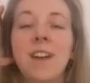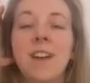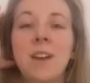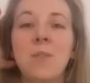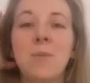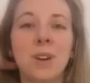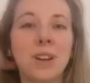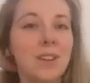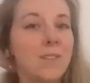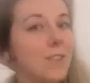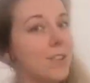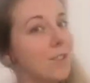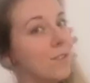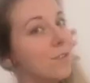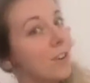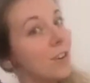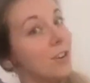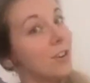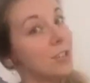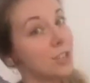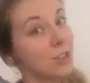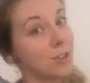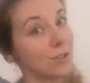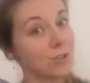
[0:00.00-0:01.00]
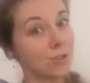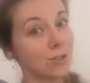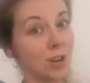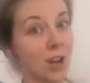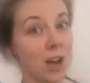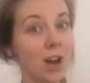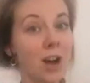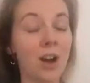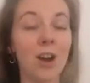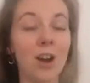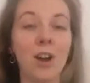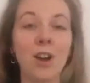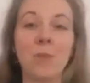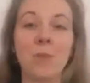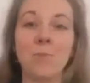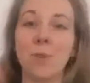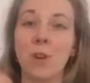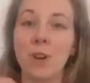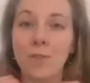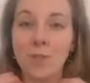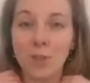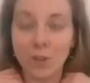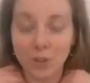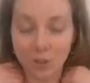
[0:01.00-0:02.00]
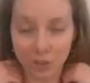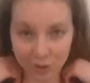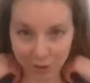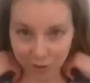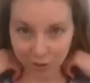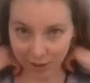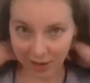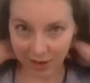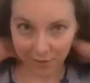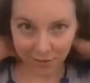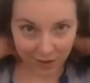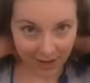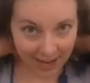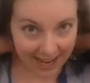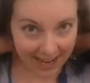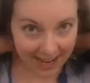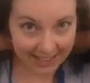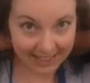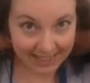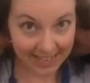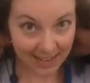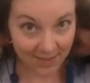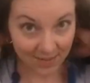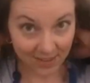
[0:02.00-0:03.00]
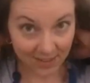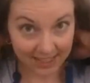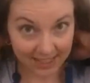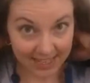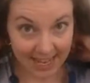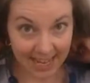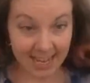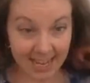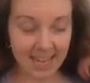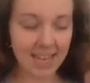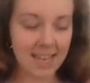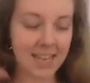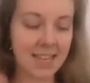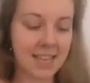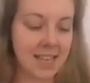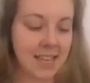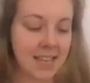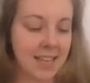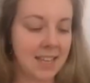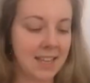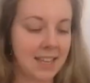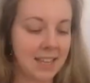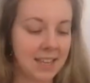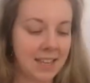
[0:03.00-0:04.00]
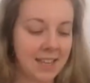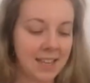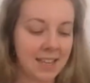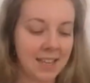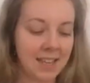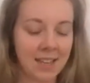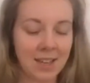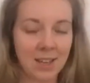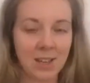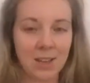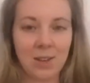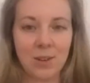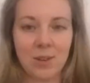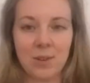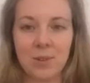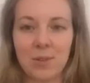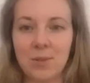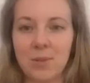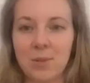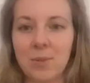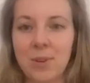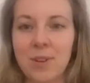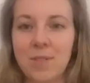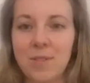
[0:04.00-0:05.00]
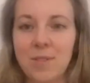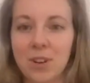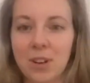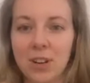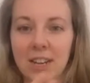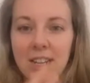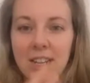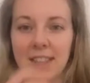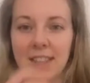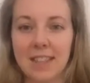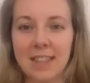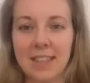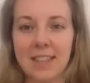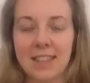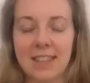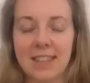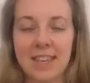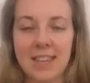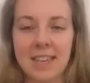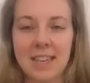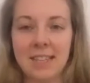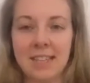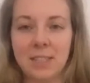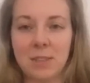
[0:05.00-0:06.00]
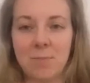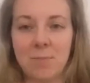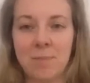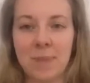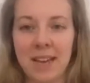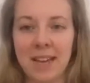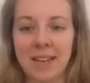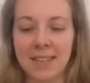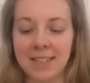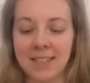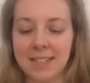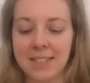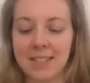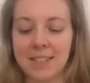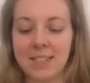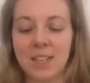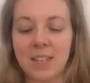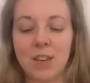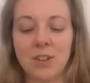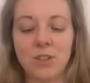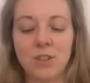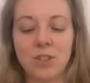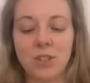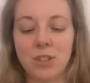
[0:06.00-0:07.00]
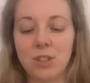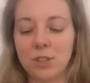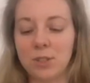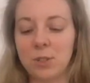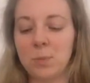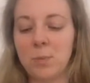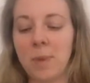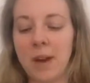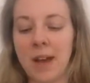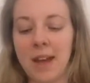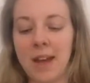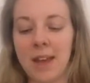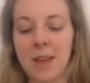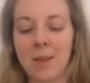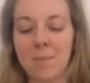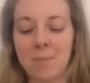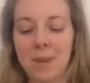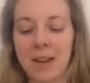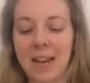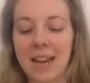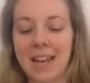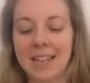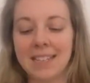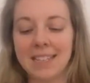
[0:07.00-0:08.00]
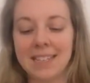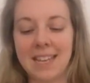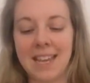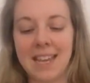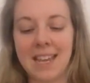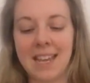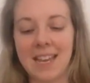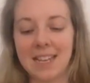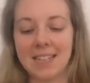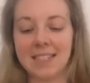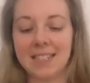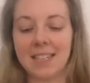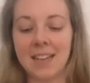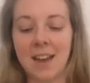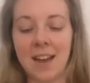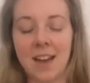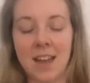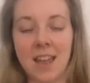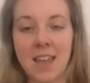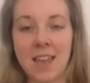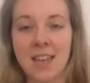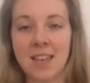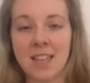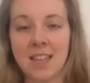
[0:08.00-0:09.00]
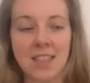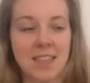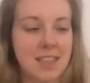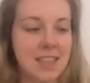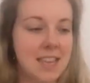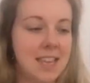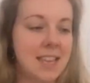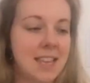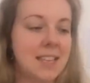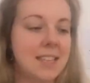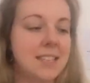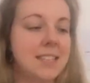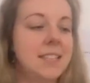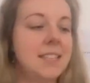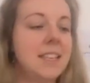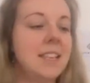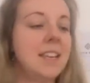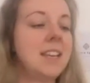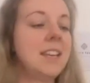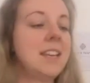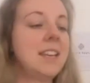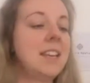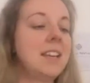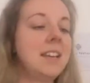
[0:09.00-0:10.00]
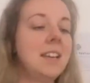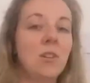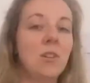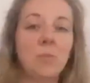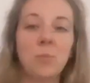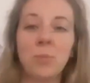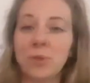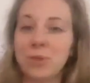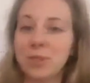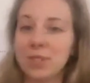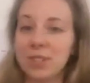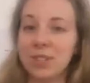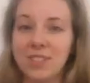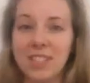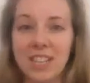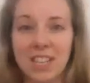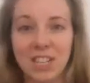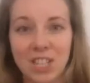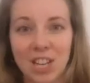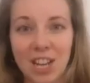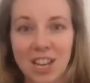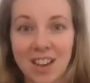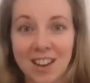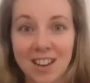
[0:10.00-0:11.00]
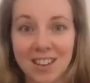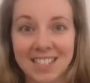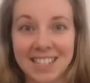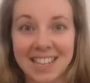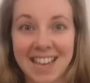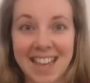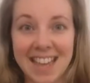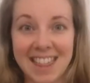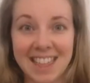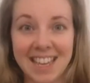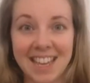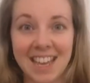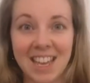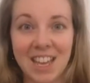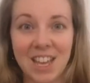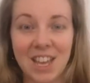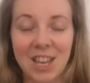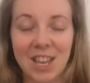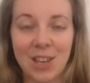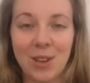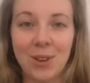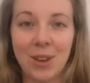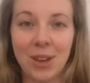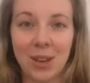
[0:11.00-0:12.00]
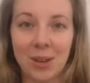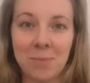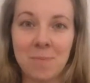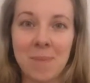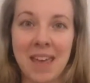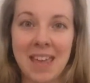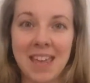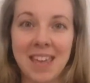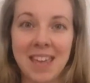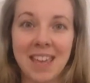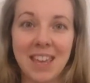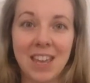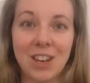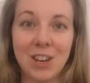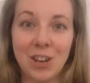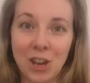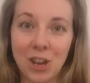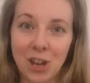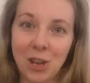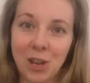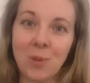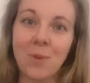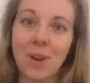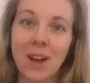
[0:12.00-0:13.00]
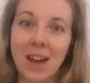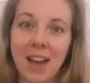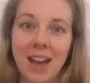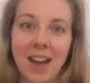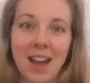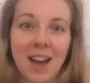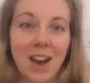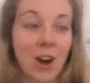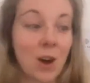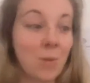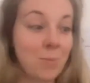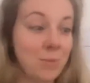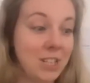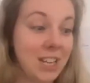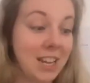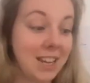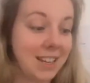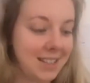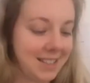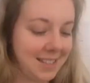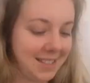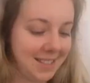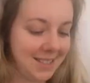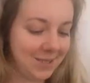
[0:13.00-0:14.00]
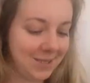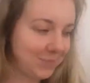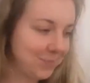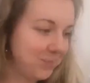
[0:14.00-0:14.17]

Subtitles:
one if you've got children at home or if you're just looking for an activity. We've got these bands, so just by plaiting and tying these balls of t-shirt yarn together, you can make new objects.